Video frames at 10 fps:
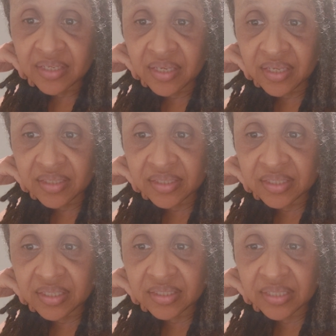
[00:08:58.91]
And
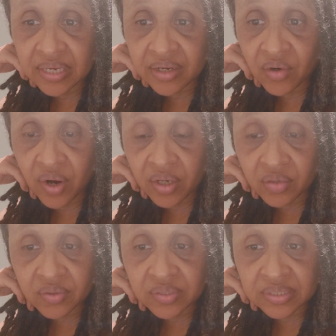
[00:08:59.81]
see 2
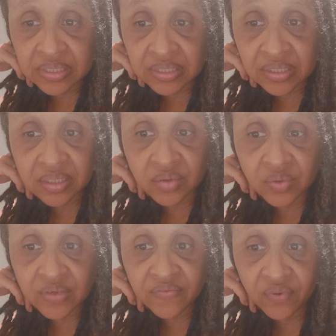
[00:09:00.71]
Chronicles
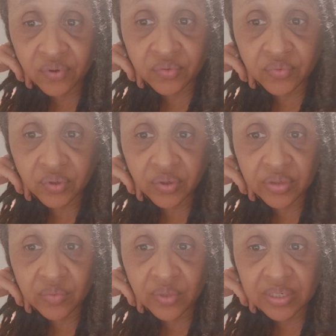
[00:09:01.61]

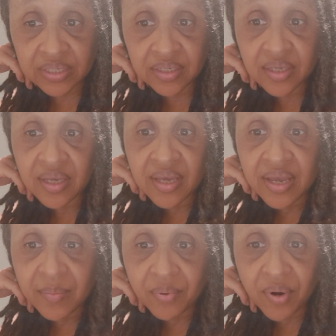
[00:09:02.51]
6:24-31 and